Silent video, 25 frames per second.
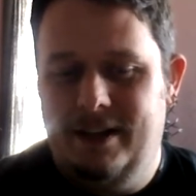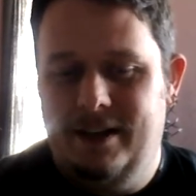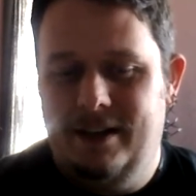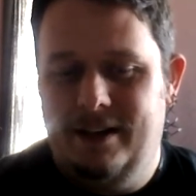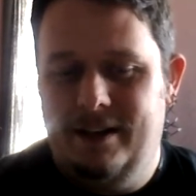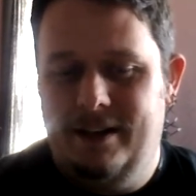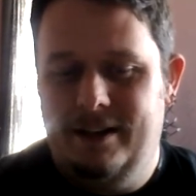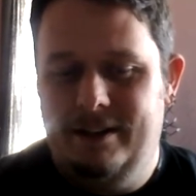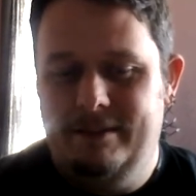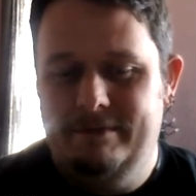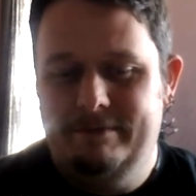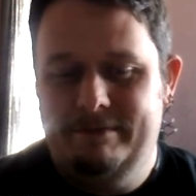
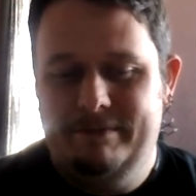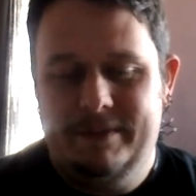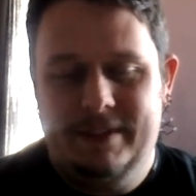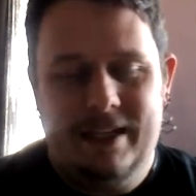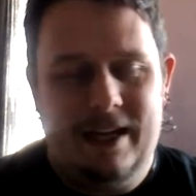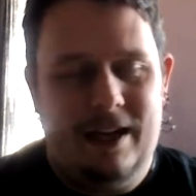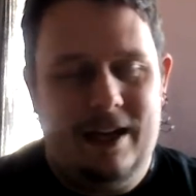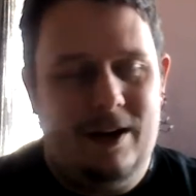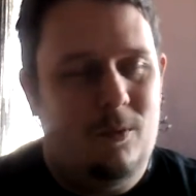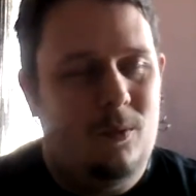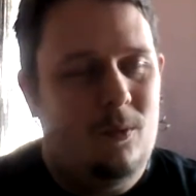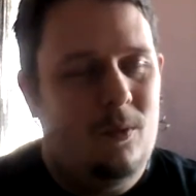Got
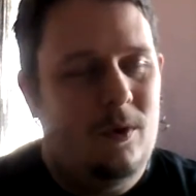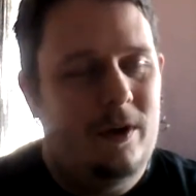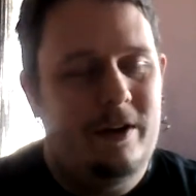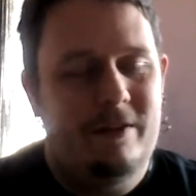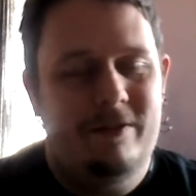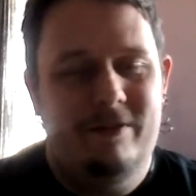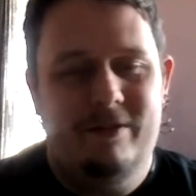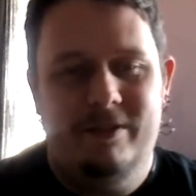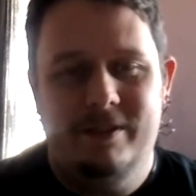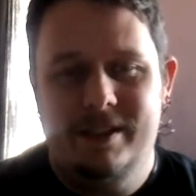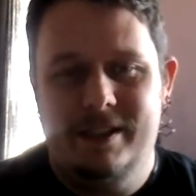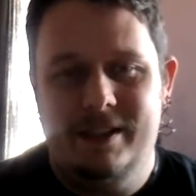a
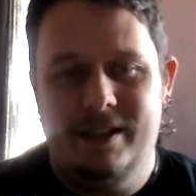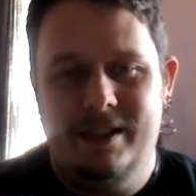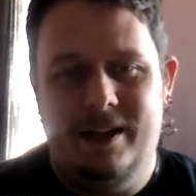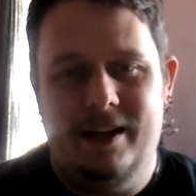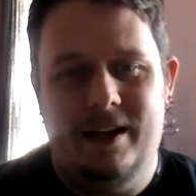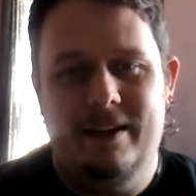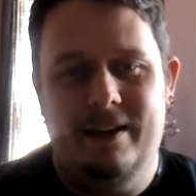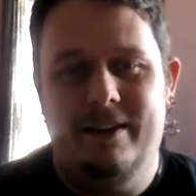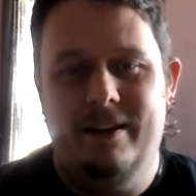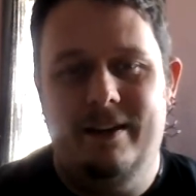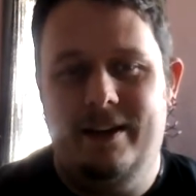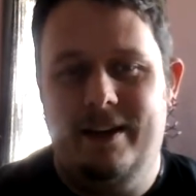wonderful scent.
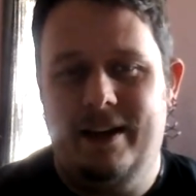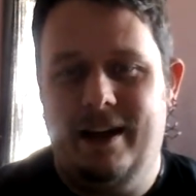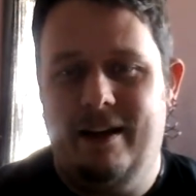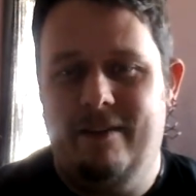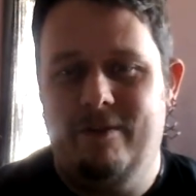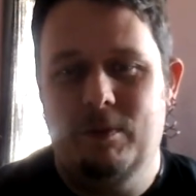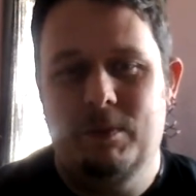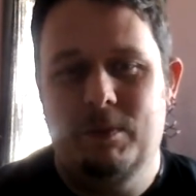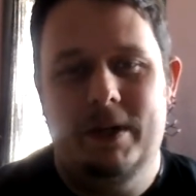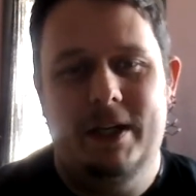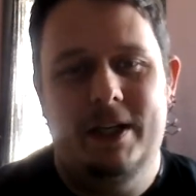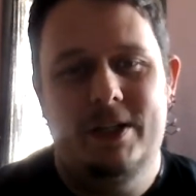I think
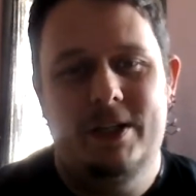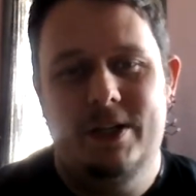everybody